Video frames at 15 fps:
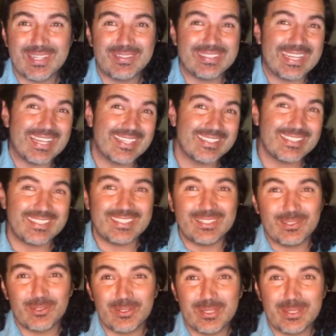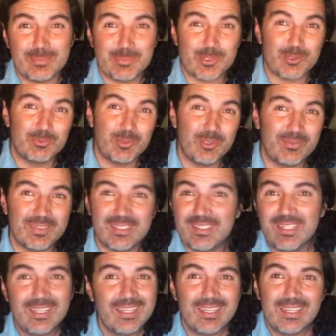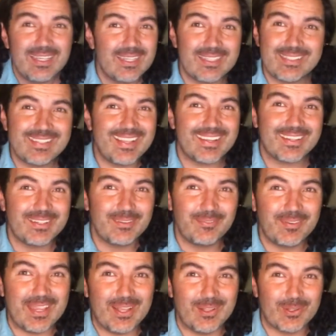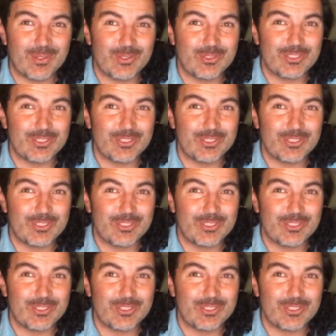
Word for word: out dancing and her hips are moving, it's not going to fail her.